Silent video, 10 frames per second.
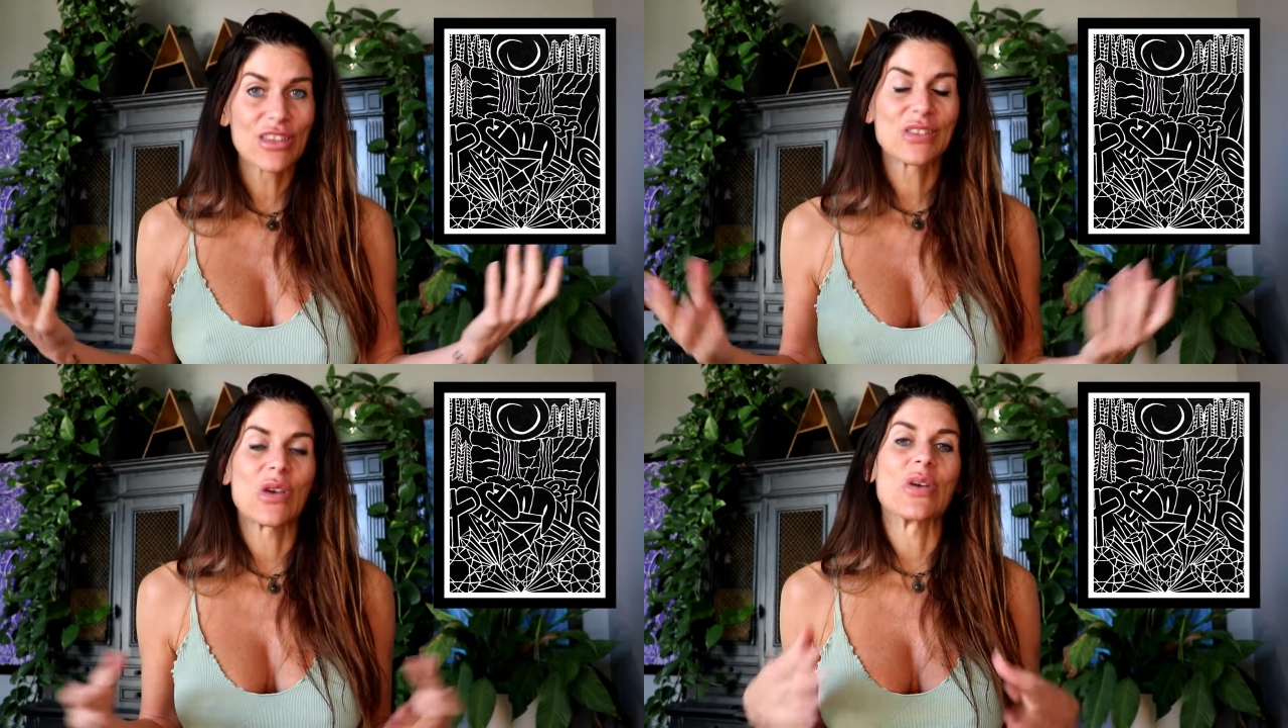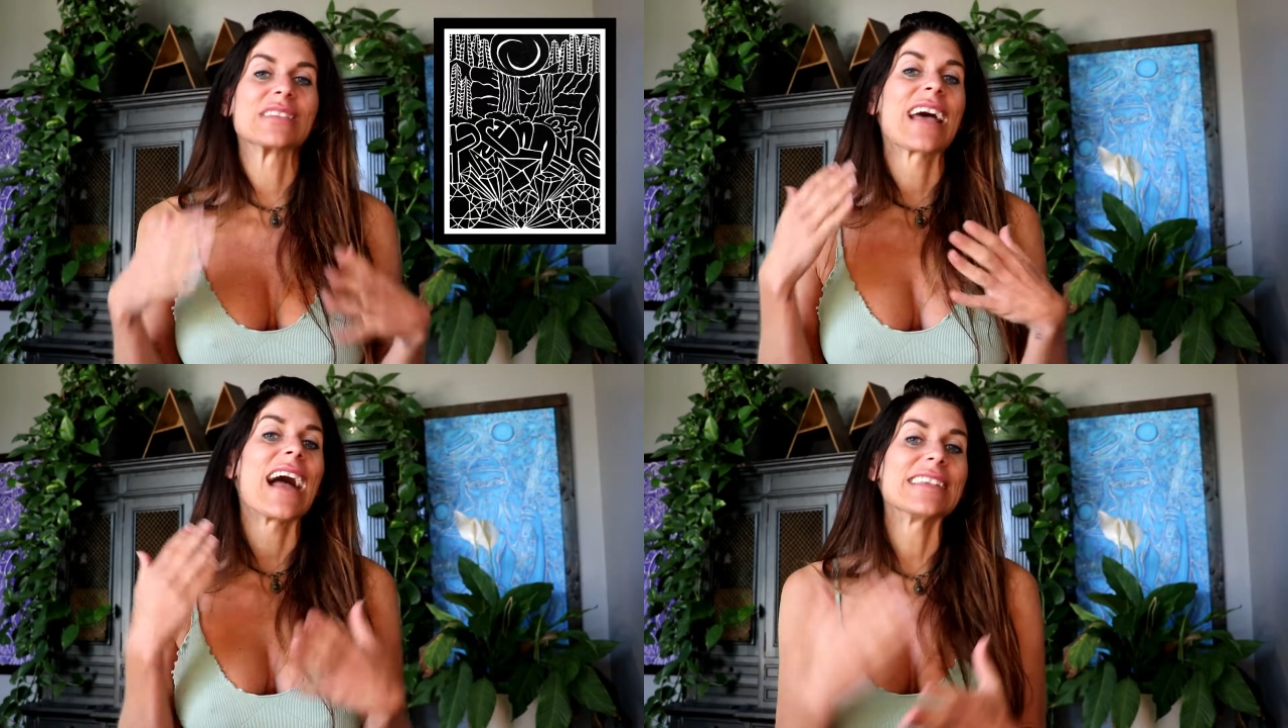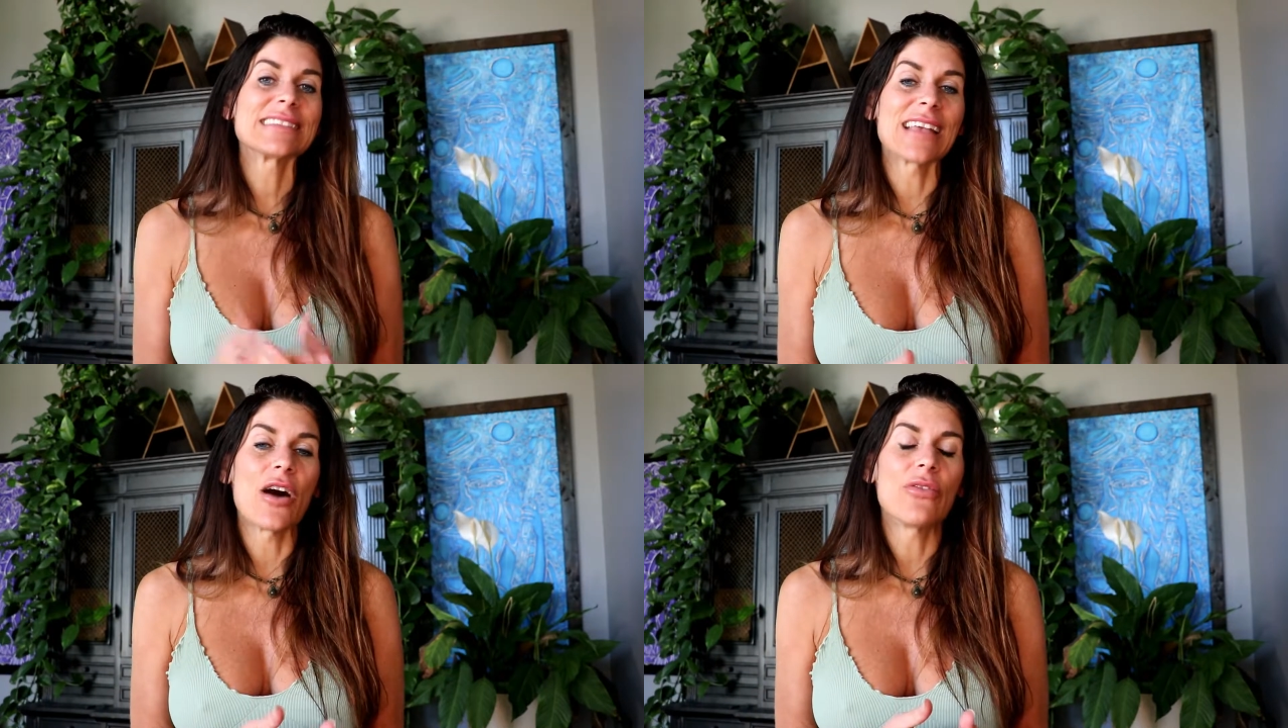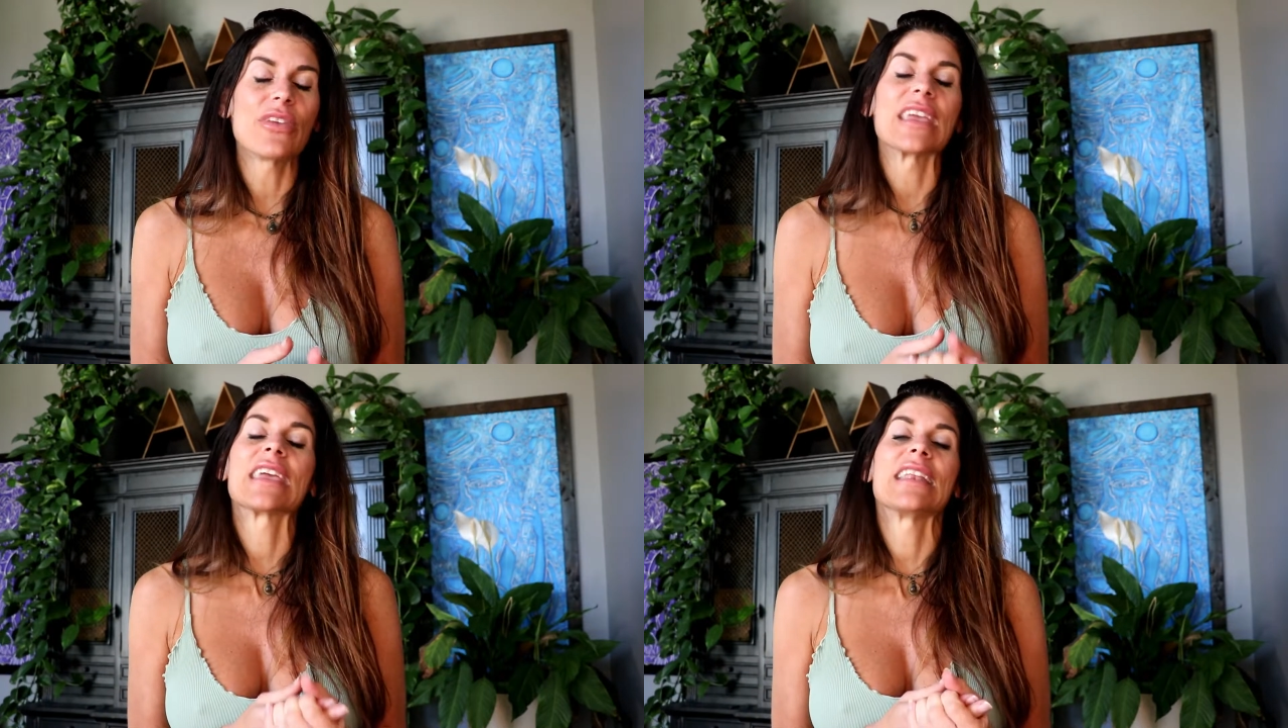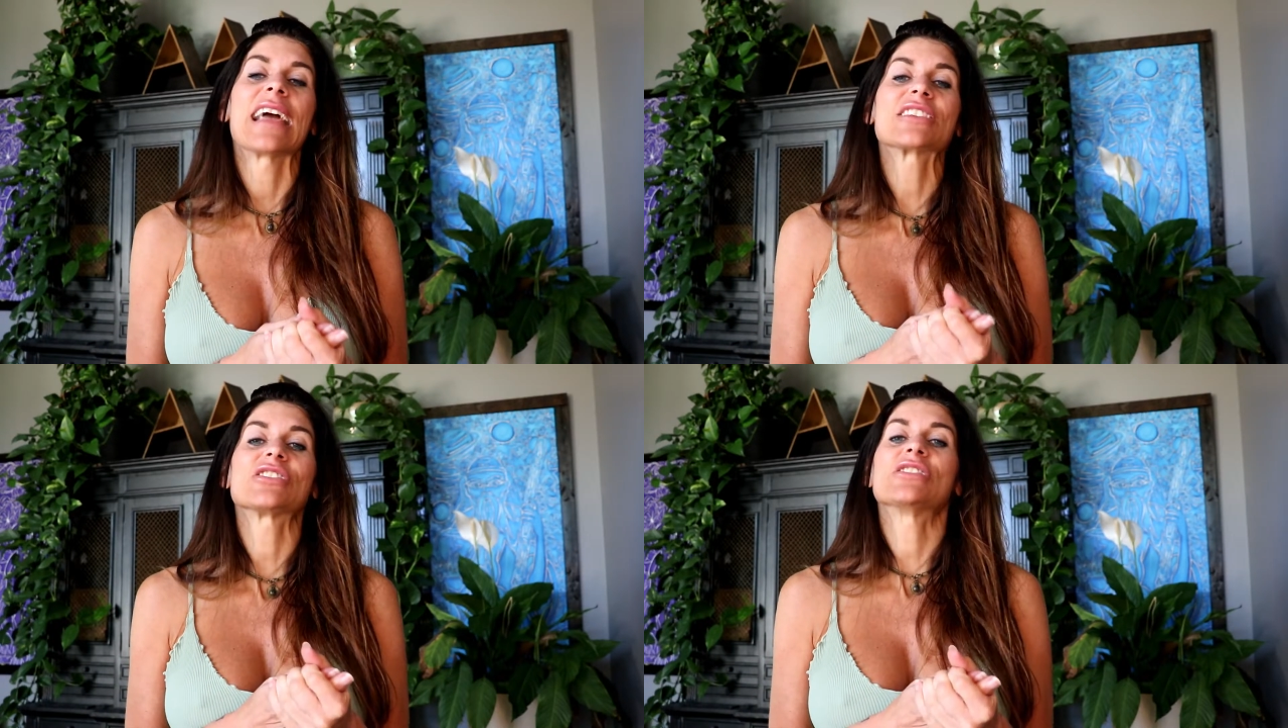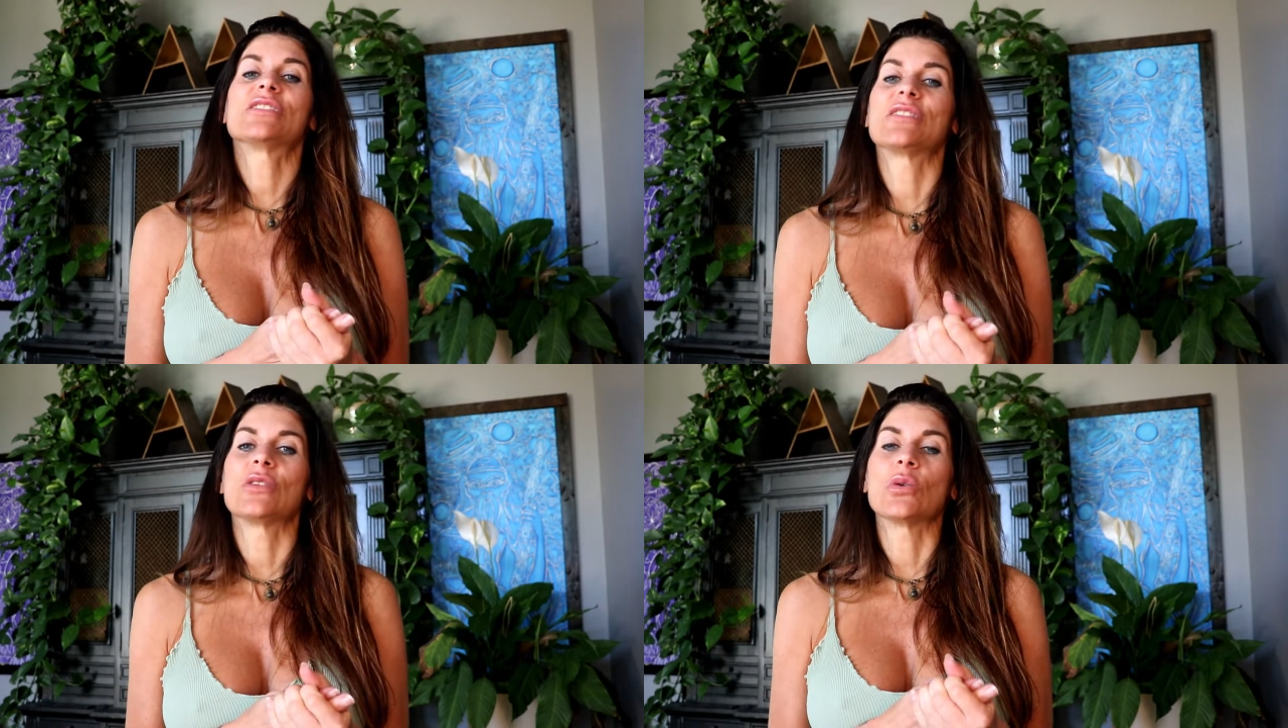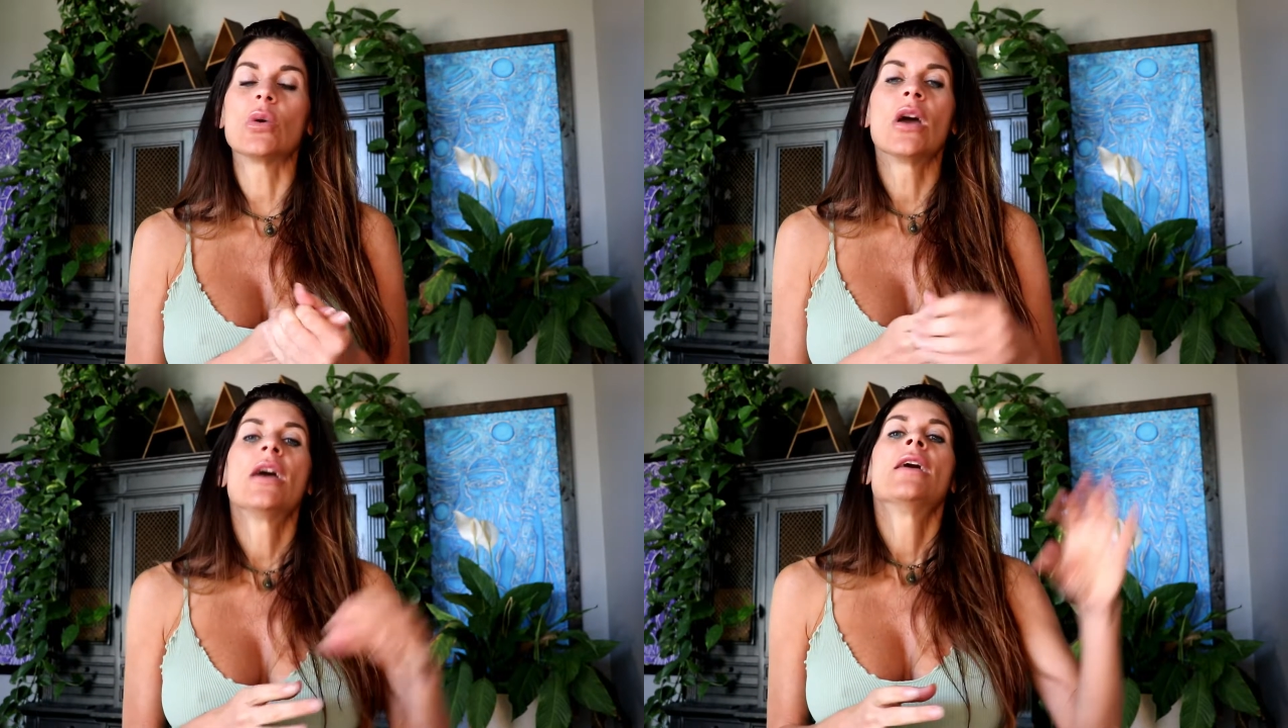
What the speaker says: So it's high self in connection to